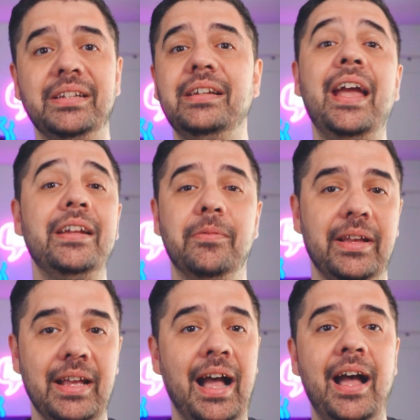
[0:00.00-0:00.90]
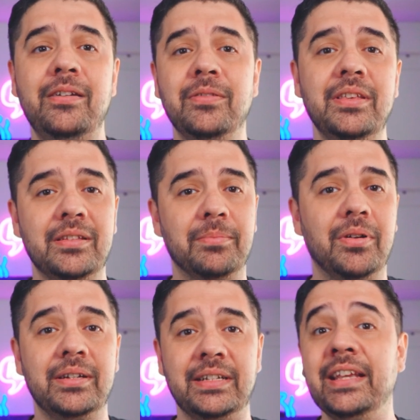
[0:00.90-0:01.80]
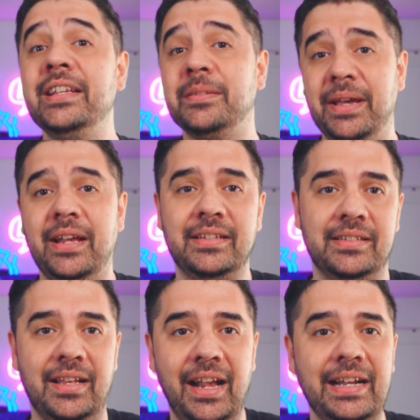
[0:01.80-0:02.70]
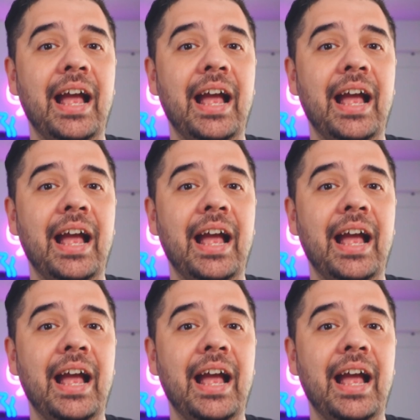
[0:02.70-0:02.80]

But anyway, I don't think the product is bad design.